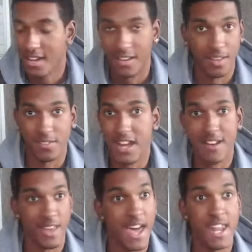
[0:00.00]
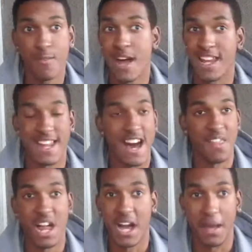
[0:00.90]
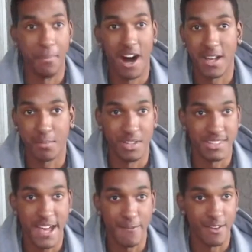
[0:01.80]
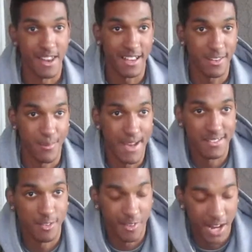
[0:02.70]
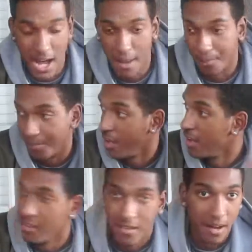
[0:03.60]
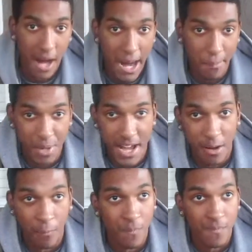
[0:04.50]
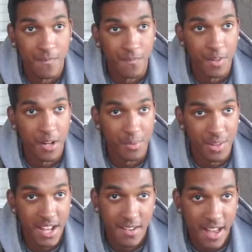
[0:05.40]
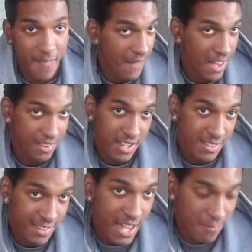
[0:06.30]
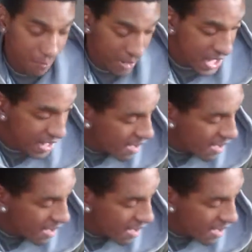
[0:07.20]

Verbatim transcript: Because if there's any right now that I can possibly take for next semester, then I'm, I'm down. You know what I'm saying? I'm, that's an easy A for me.